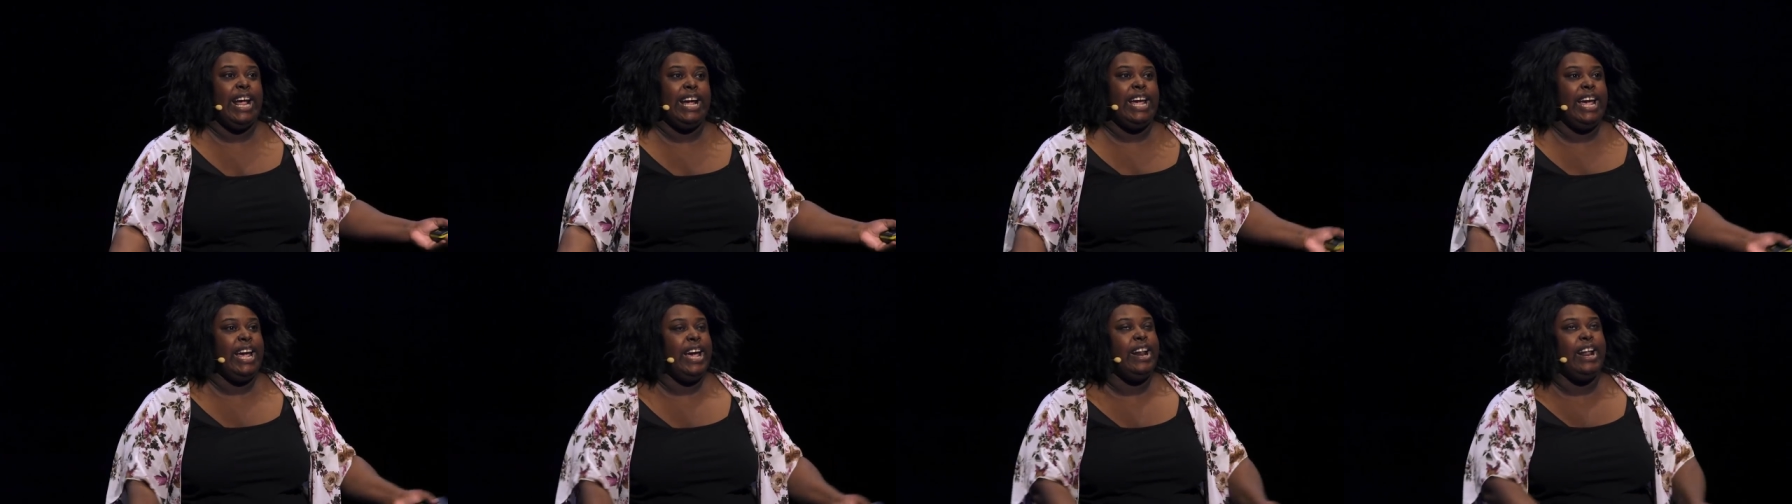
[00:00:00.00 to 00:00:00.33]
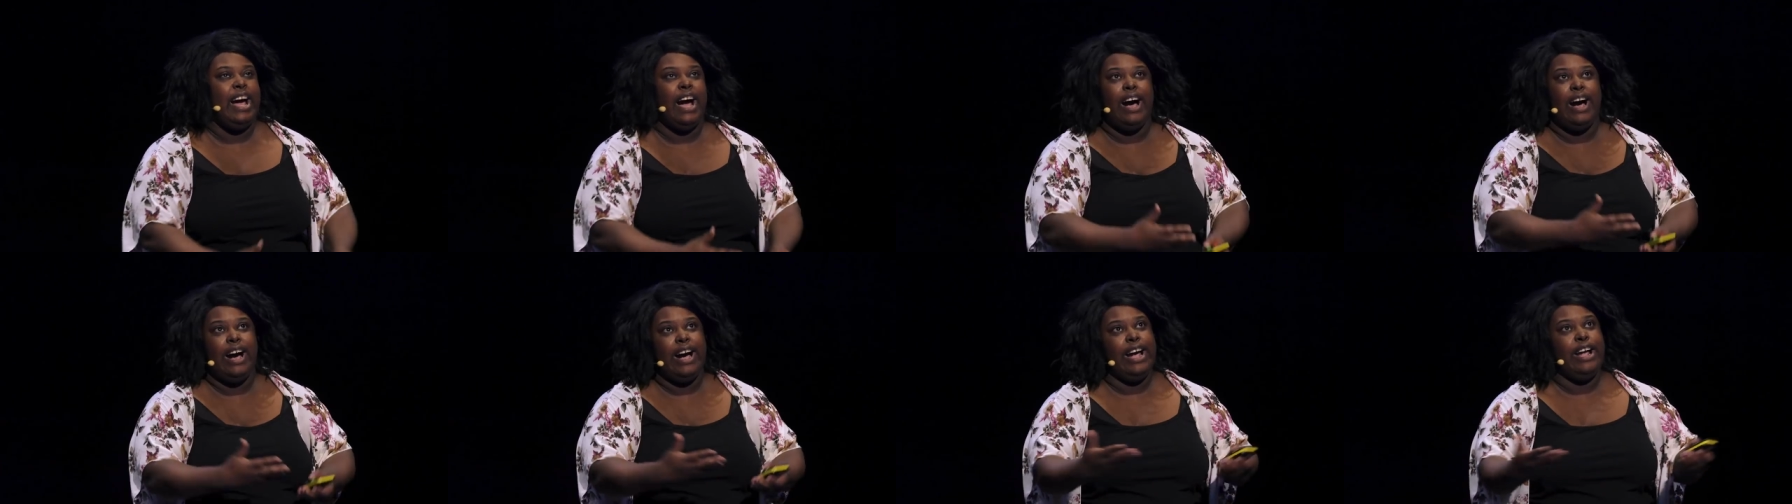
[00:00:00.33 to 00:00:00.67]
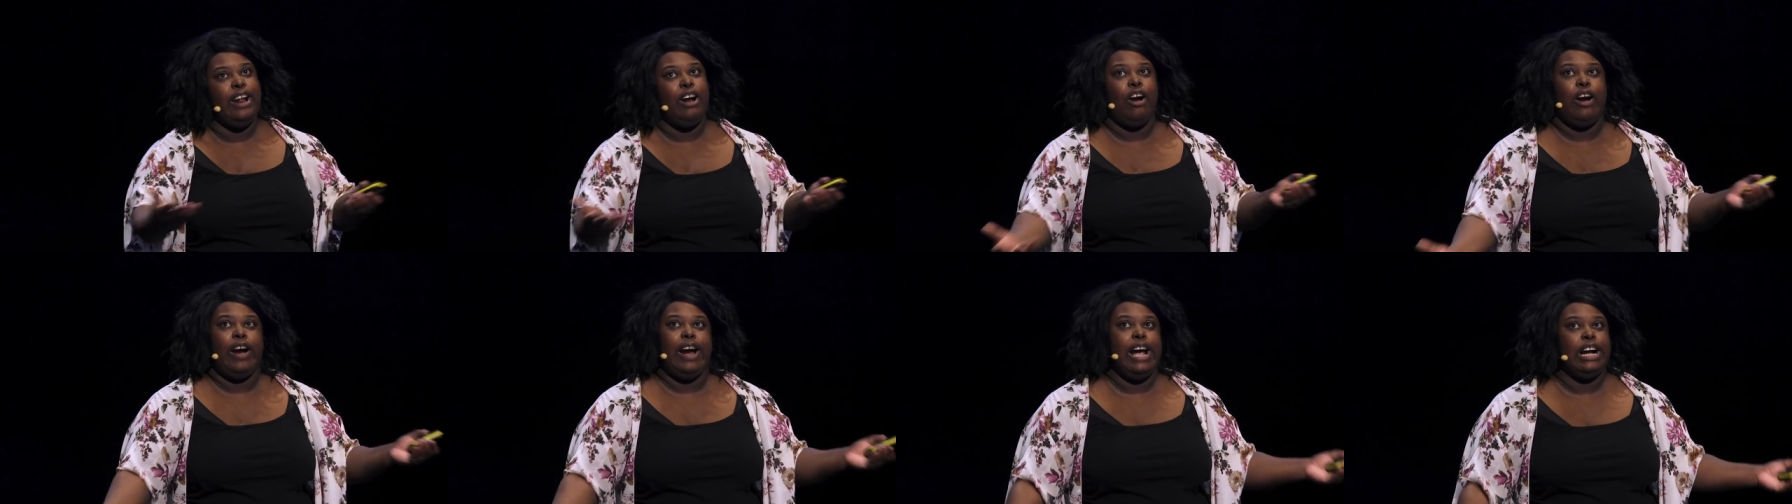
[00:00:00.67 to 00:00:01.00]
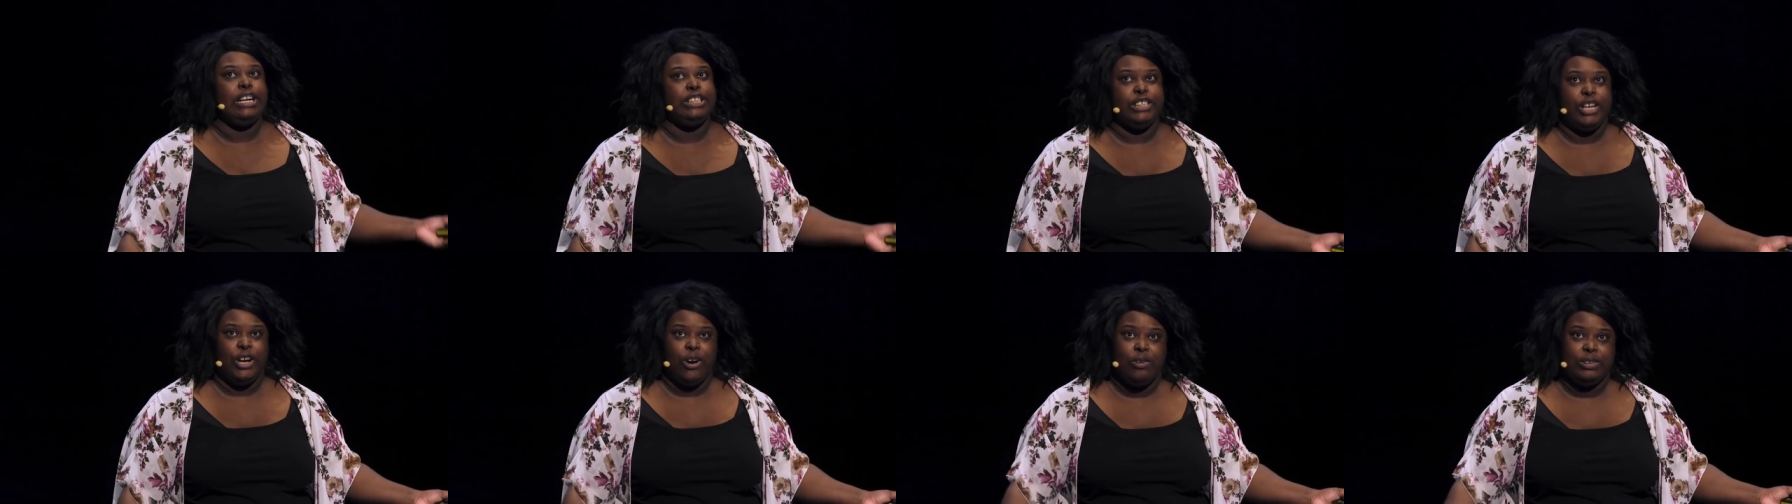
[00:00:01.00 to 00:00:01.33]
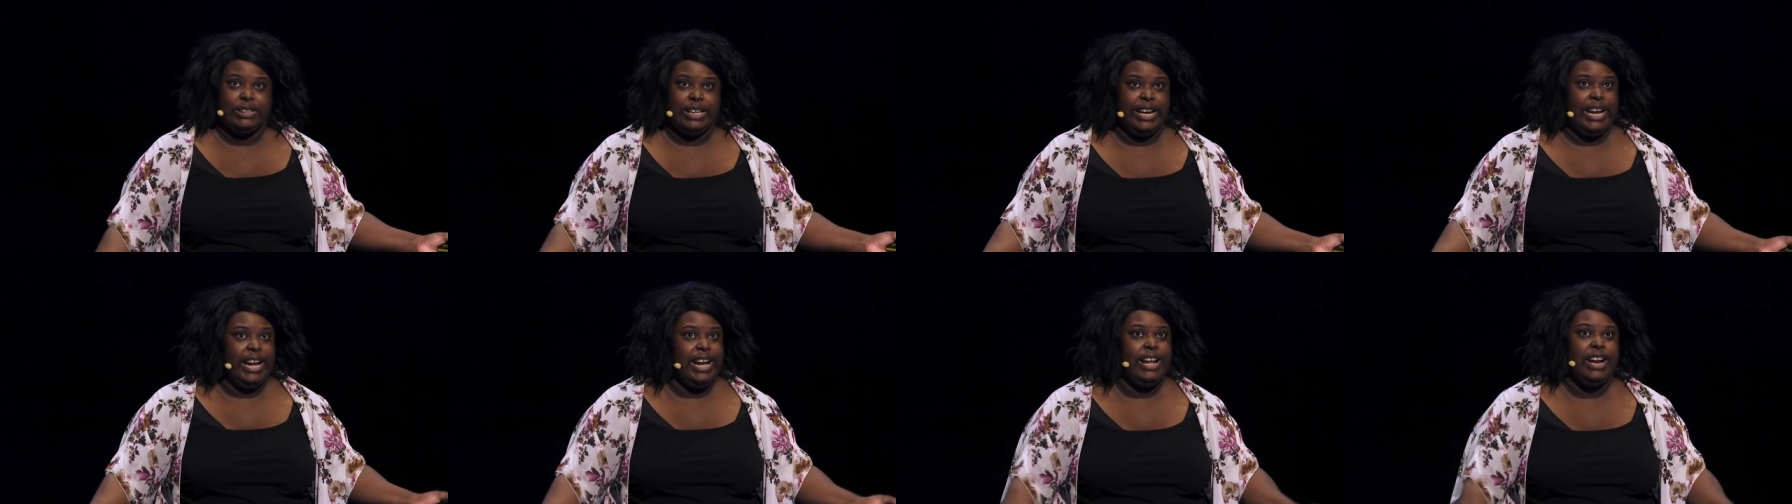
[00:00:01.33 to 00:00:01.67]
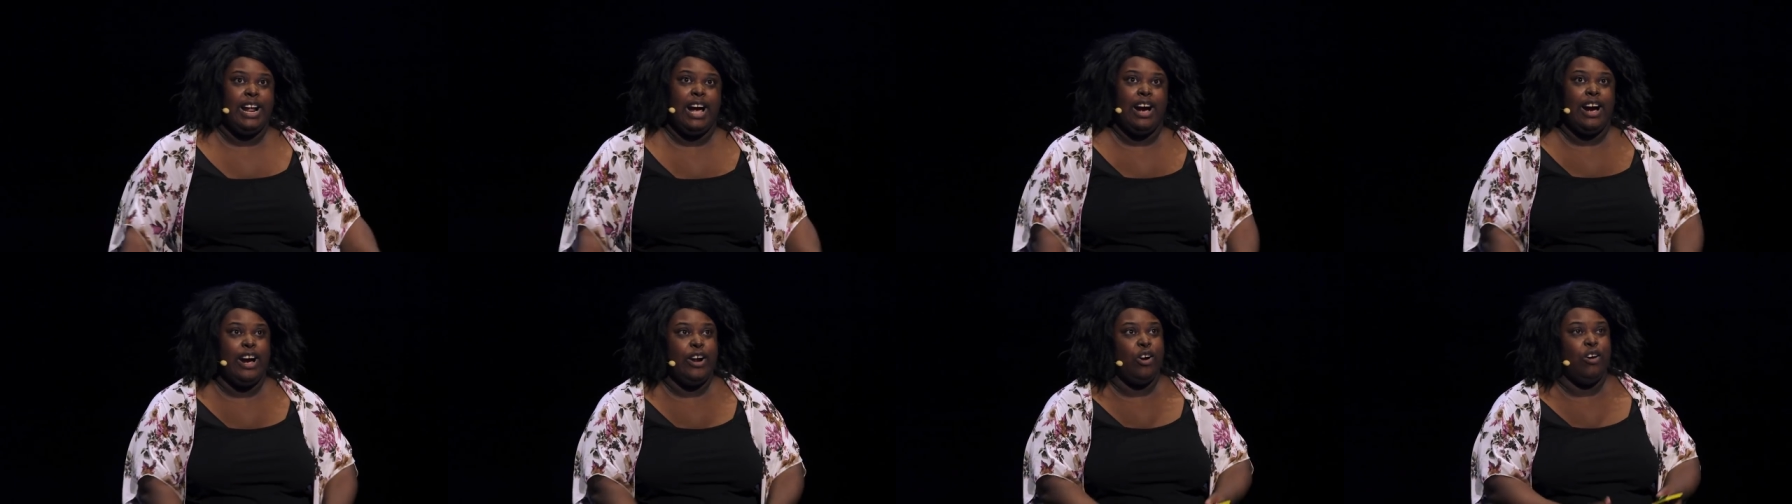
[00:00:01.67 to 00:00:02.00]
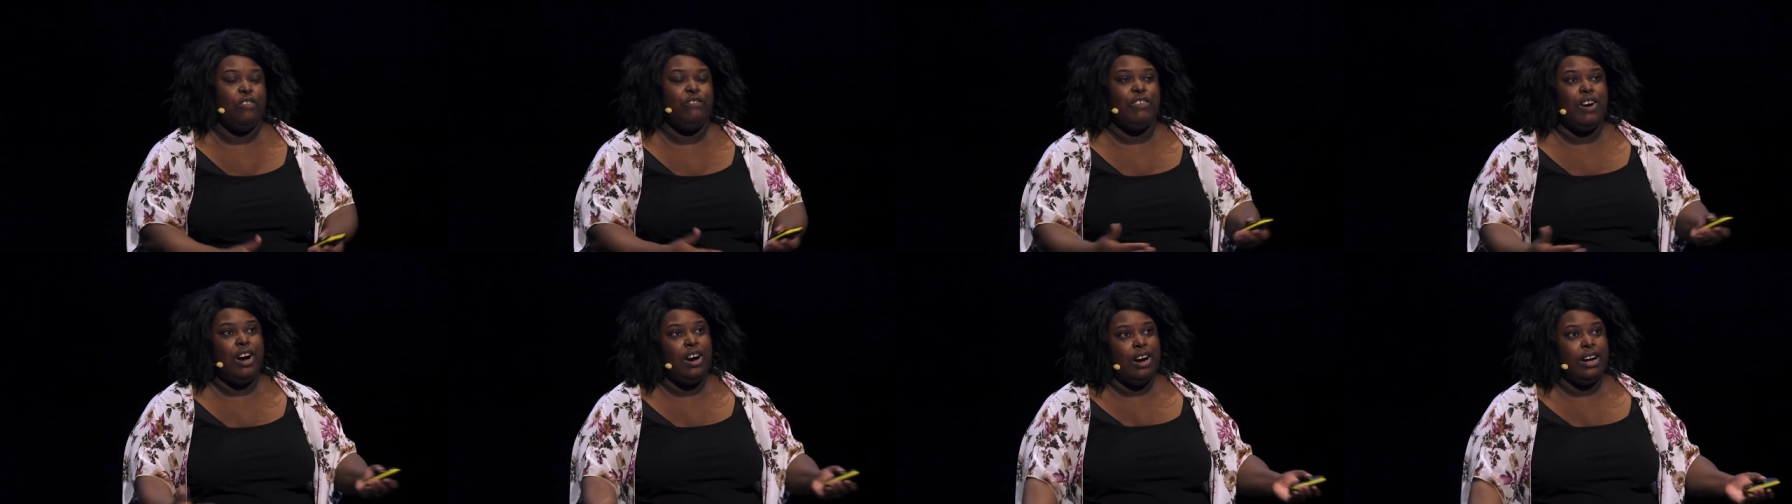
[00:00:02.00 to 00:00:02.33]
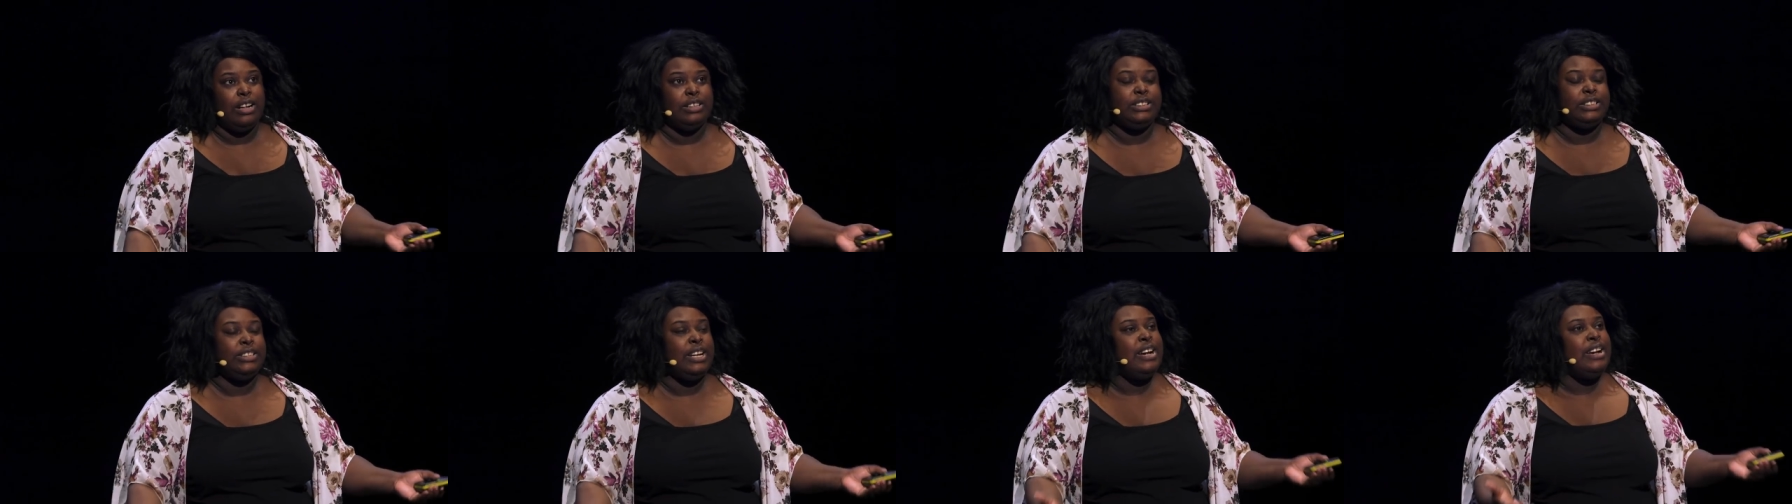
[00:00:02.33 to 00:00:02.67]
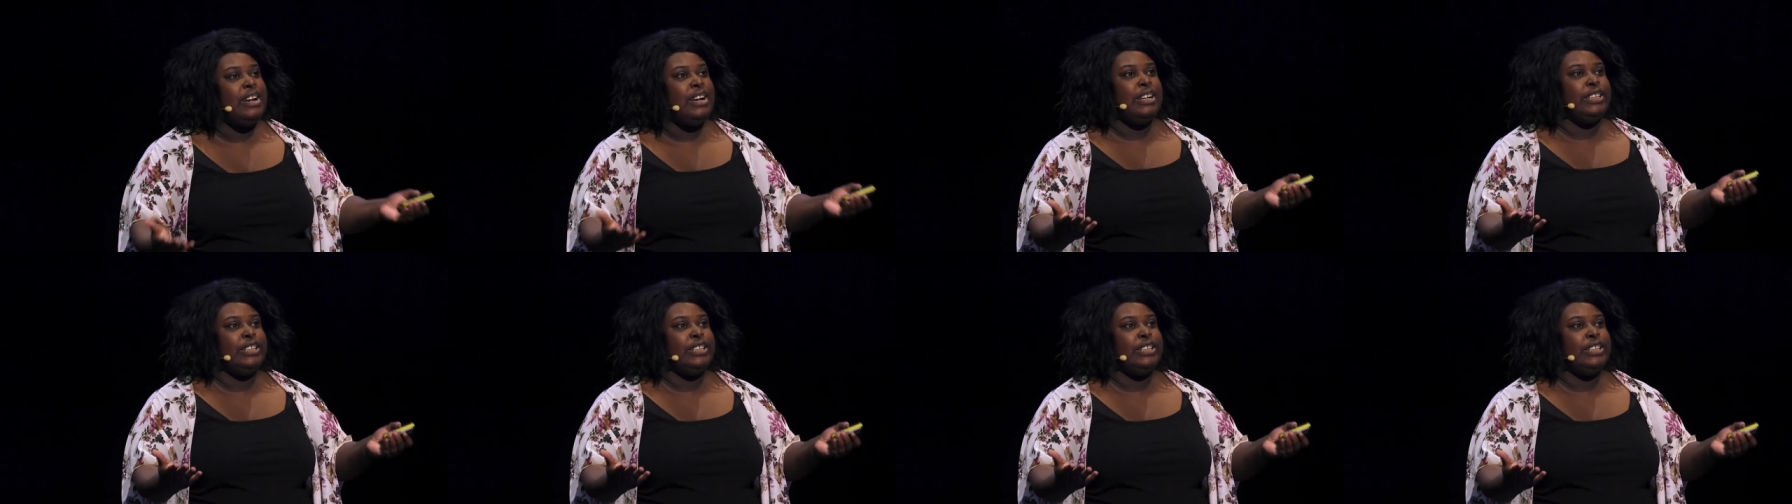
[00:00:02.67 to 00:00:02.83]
I can't hide our hex codes. I can't hide our fonts.